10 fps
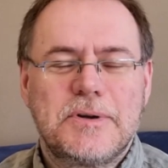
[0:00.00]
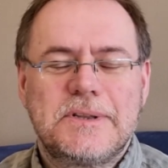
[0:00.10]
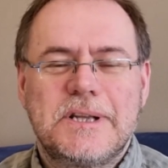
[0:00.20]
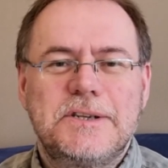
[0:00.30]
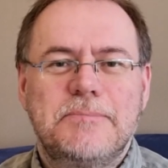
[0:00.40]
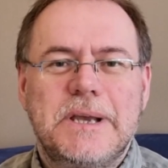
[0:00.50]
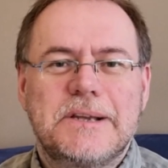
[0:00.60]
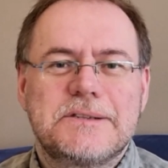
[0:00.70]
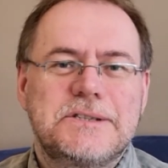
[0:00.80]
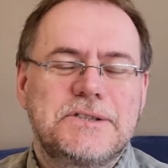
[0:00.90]
that you make a
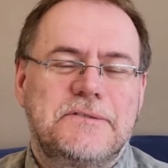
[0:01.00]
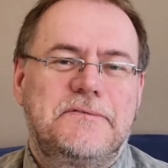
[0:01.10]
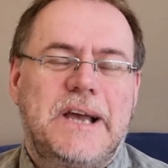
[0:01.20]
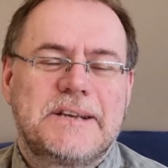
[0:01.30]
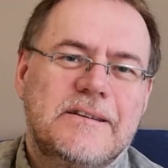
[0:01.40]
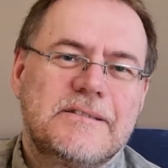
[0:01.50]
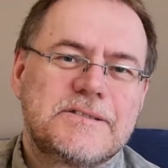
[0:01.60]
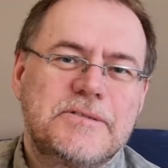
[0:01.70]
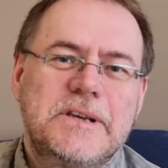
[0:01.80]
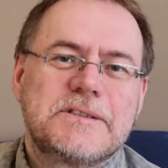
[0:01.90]
decision fast.
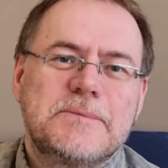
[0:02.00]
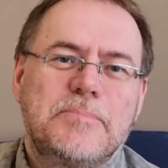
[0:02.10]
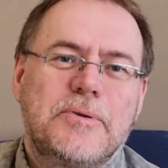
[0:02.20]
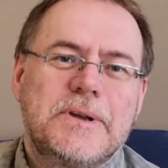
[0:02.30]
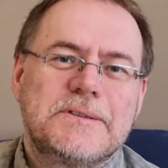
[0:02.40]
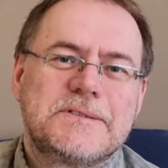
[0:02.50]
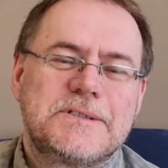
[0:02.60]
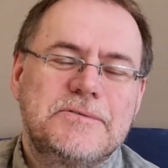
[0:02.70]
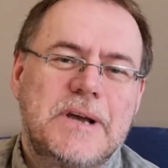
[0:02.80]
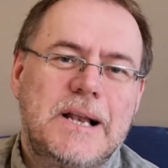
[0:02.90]
So here are some points
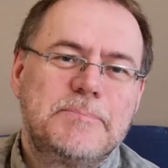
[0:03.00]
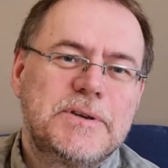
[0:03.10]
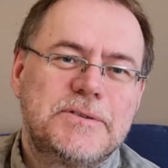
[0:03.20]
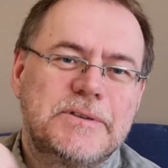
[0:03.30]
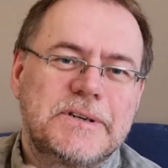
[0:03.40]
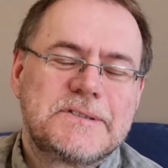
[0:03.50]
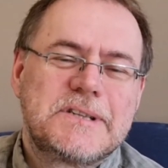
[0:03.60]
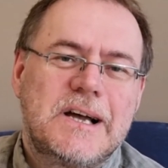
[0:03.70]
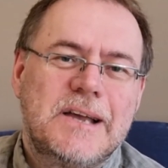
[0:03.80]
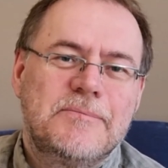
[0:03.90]
to help you during this
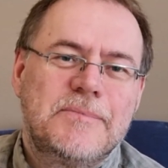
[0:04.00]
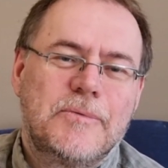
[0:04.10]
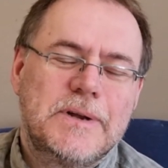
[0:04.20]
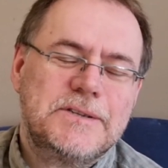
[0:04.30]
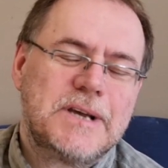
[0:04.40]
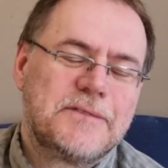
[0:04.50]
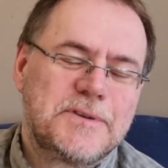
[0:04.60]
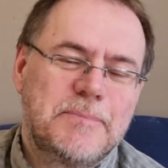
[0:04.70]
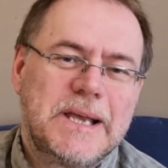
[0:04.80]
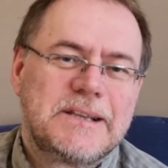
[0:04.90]
time when you have to
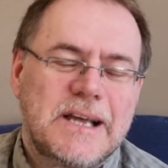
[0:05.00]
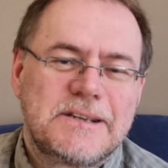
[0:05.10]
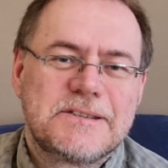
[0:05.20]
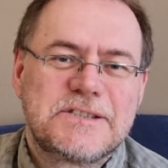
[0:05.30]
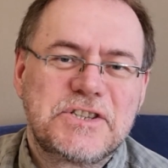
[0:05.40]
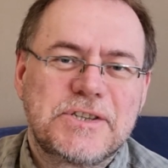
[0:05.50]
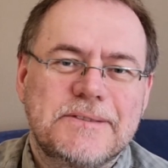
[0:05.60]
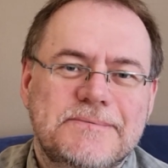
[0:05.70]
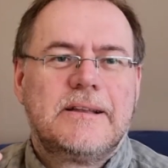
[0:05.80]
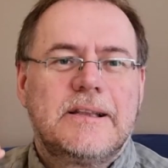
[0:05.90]
make that
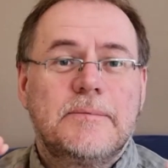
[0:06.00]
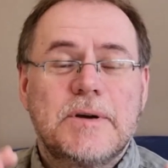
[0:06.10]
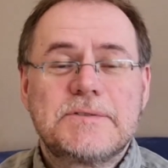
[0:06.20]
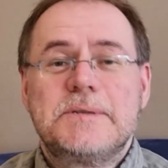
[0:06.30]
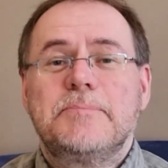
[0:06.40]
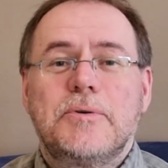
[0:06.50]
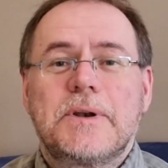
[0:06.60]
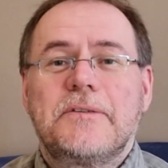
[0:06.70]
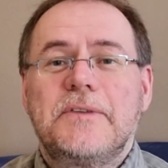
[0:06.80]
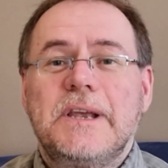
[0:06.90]
decision. The most
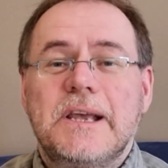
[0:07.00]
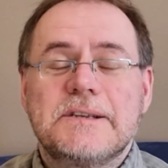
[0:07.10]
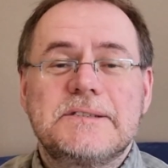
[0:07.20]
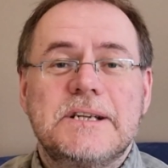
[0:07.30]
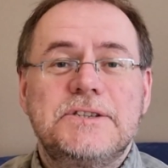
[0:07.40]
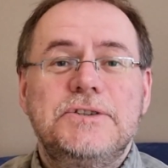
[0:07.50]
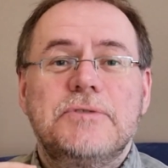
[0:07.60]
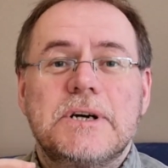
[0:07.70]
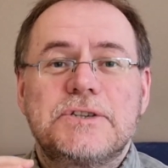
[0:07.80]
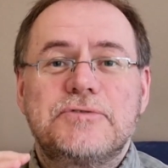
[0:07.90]
important thing is that you
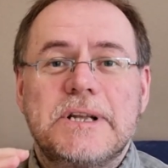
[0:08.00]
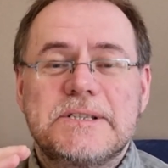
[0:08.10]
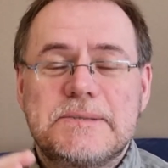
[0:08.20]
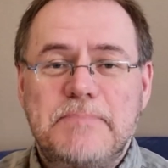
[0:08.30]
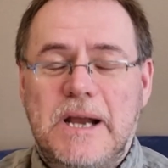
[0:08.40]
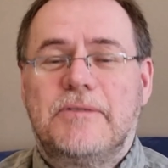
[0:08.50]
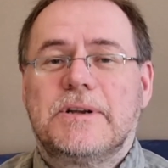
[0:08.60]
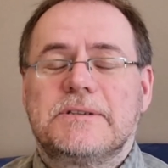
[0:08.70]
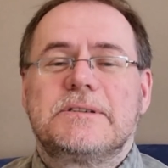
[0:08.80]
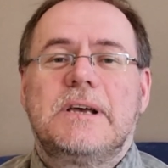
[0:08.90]
are
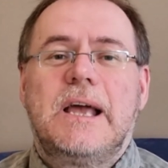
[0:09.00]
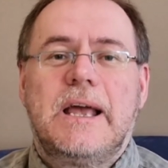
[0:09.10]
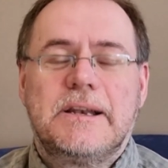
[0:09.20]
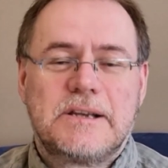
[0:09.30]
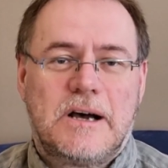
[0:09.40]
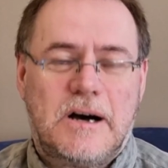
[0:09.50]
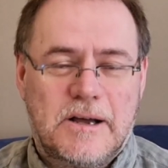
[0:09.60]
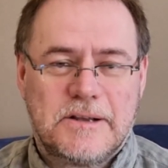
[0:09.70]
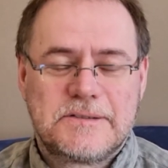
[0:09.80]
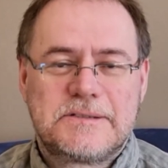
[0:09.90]
transparent and
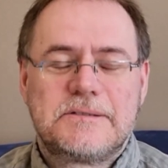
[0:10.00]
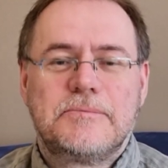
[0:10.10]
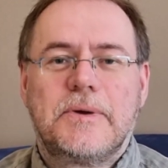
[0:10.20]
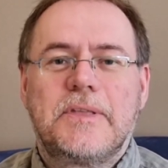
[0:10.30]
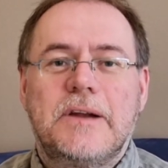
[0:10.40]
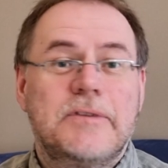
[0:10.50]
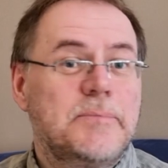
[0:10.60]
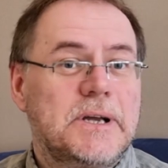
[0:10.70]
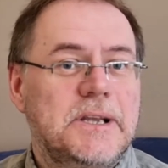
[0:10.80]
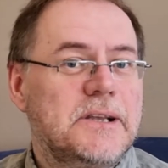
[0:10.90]
honest with
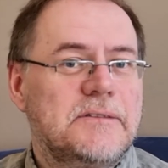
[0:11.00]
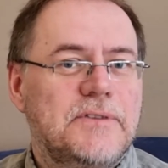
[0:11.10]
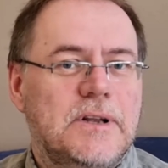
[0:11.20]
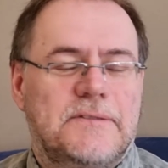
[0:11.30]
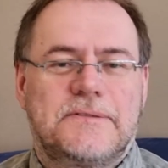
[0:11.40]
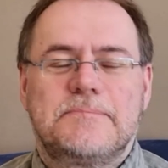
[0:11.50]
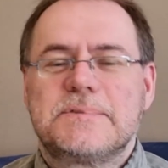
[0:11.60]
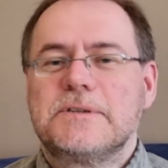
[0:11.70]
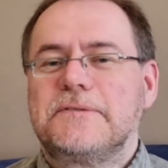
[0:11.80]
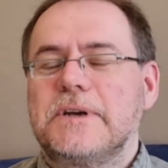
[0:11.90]
everybody involved.
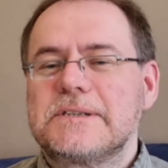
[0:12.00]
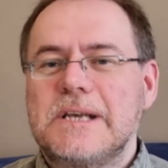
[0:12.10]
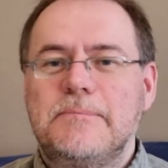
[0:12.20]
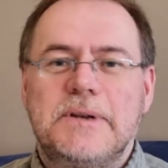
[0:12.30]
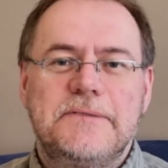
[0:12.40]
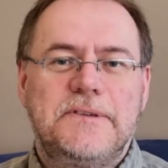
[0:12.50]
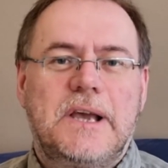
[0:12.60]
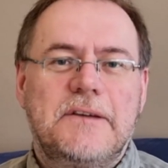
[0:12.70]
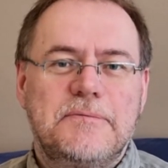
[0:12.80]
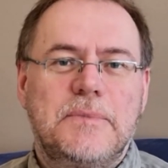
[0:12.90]
So for example, if you
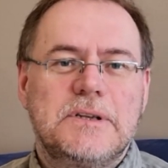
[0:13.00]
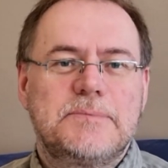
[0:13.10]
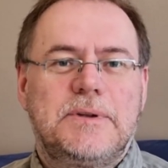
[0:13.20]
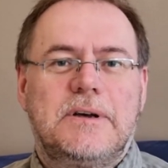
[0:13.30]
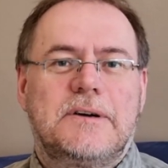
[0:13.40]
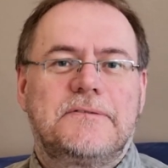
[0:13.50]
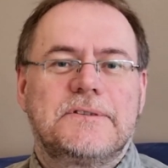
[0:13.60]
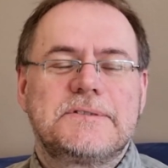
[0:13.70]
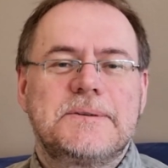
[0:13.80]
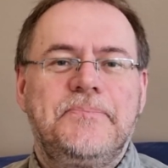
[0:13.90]
have multiple
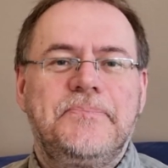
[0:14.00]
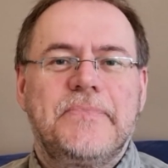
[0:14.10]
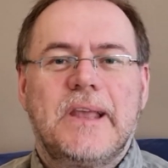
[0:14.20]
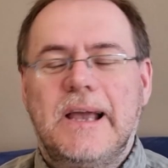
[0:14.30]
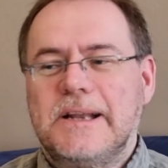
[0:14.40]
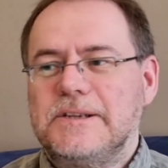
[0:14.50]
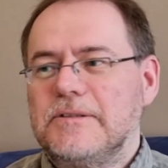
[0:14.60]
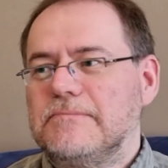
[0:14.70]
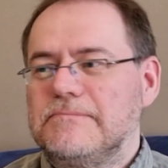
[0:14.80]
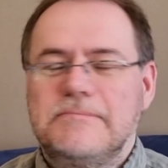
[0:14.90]
offers and
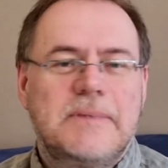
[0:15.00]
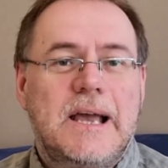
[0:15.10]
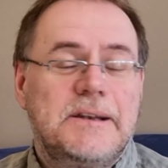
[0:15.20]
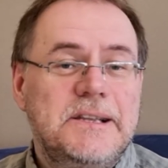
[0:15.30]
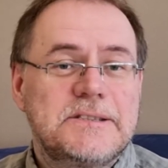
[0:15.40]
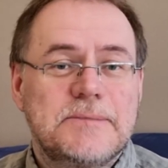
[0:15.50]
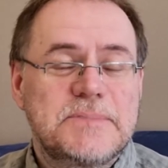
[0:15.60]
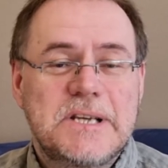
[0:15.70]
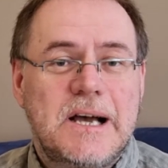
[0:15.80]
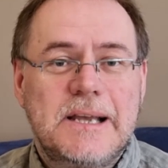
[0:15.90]
you need some
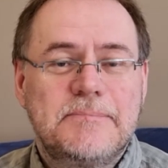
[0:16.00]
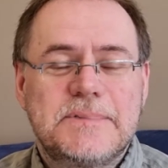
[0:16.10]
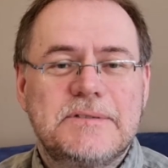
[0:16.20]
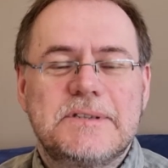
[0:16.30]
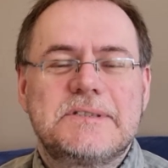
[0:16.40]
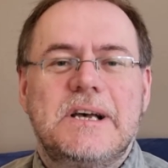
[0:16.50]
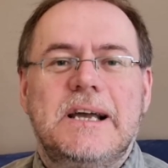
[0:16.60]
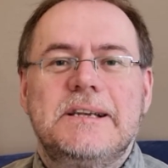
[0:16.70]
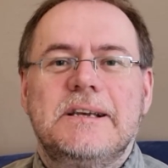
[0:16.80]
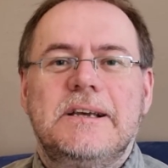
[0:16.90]
time to
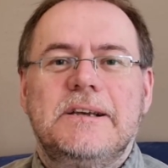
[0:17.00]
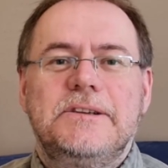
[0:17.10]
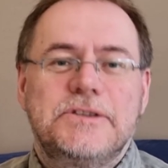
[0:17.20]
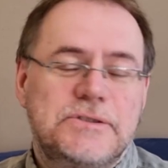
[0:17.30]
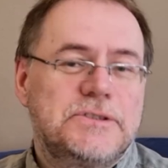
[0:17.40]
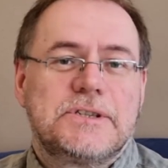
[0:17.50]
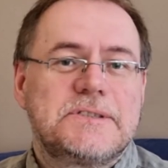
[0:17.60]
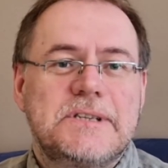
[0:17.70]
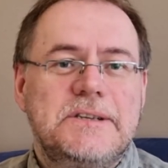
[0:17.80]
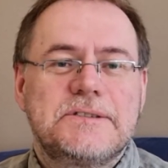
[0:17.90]
decide, you should just
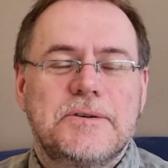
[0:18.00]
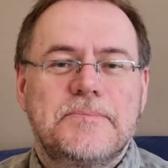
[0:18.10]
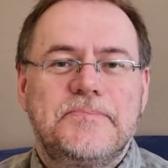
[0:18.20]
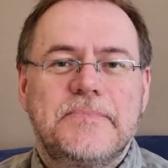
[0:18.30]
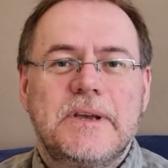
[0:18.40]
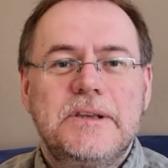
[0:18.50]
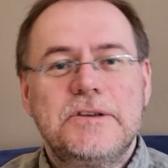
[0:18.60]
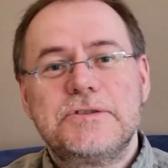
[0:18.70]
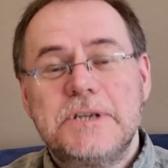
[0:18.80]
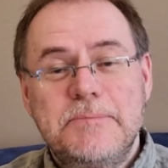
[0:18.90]
say so. You
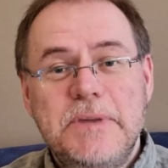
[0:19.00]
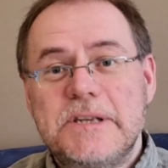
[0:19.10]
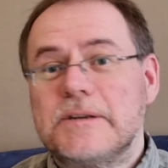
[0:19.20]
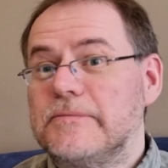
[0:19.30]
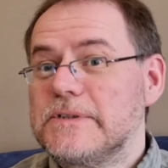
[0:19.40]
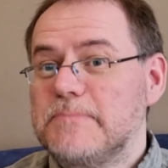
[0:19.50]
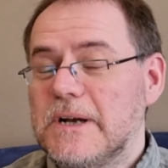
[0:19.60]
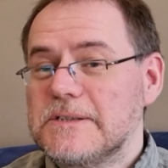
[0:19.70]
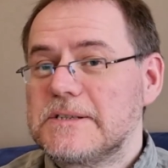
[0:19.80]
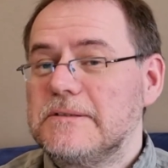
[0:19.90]
should immediately
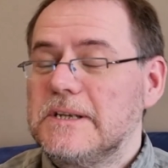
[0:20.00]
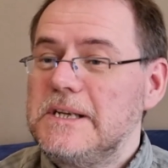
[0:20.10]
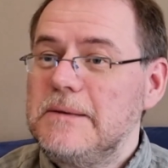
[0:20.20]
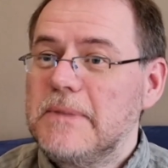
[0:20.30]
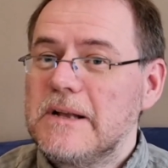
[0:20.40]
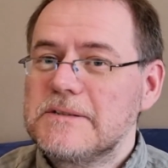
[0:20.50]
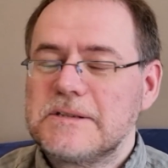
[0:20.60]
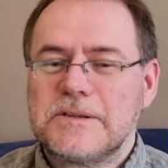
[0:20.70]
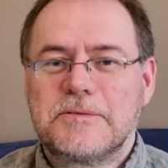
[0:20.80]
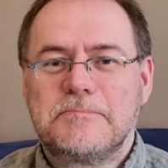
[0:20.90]
respond to the email, so
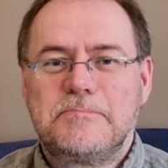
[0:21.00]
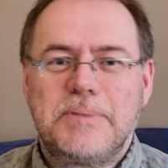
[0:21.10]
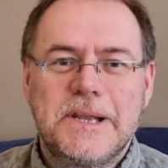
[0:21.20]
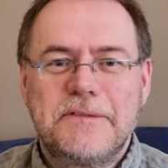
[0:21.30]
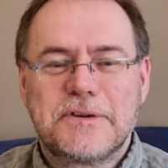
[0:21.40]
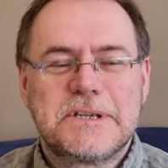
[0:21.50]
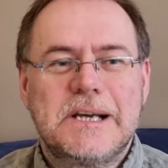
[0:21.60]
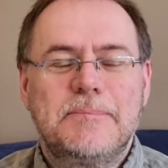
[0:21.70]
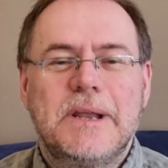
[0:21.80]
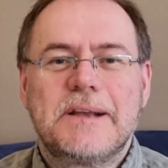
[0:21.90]
don't play for
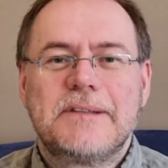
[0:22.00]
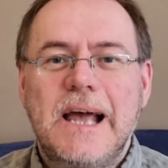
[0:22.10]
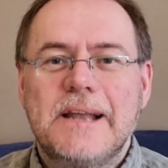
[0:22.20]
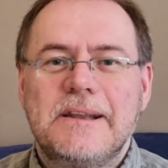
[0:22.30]
time like that,